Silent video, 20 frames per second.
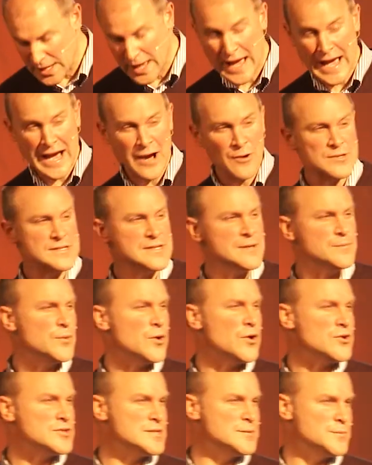how is it
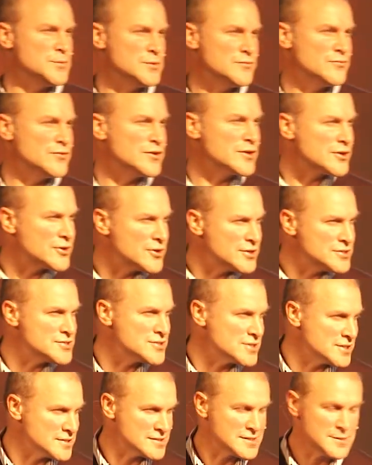possible for
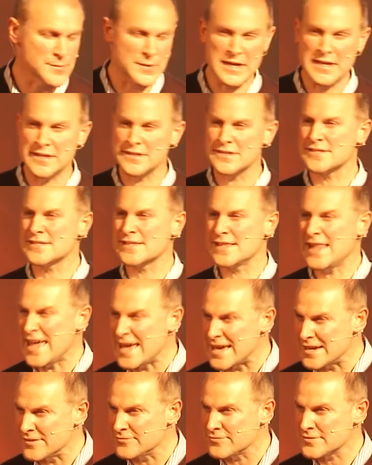Christians to be
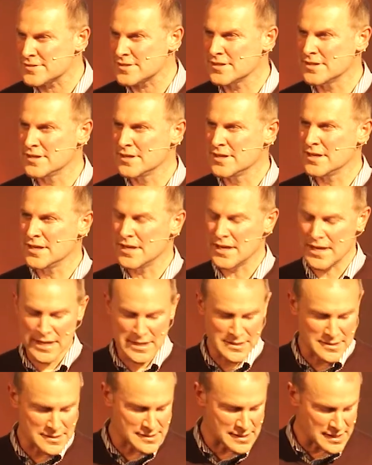enslaved
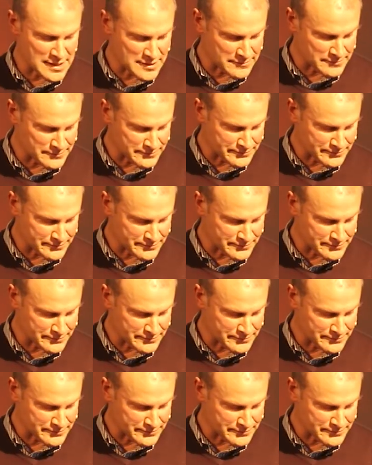in sin?